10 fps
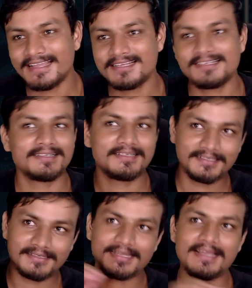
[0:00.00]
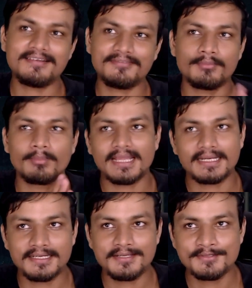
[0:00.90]
and Kind of a
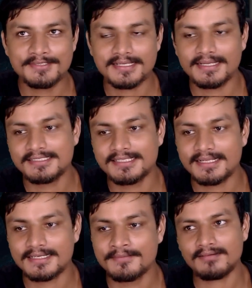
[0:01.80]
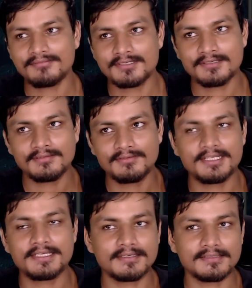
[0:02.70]
bad news is that after
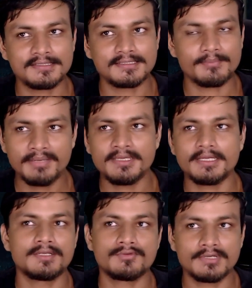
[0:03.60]
three years, maybe in